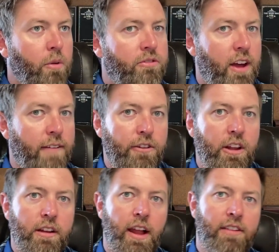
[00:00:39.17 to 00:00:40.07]
It was
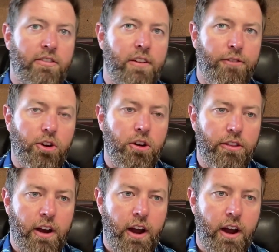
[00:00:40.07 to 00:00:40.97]
definitely less
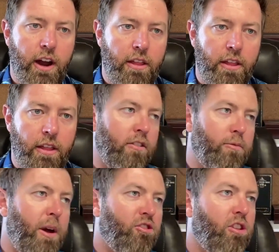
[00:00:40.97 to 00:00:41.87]
difficult than others.
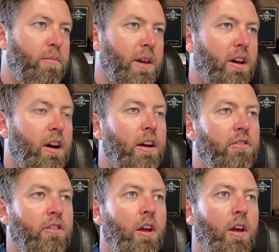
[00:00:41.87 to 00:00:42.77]
And especially
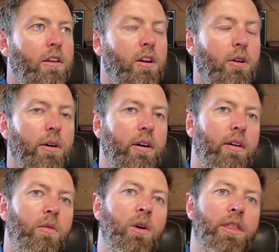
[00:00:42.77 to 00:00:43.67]
because, you know,
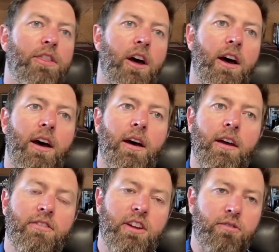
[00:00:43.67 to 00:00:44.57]
with uh,
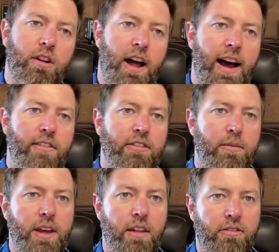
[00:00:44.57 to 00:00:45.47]
Extinct or Alive and
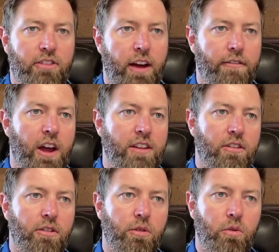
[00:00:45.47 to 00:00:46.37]
some of the other stuff I
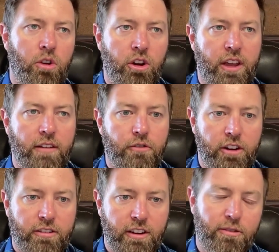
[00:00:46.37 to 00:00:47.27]
do looking for
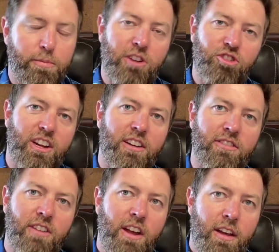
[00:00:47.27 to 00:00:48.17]
extinct
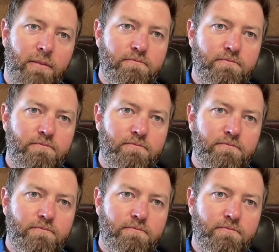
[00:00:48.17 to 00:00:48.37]
species,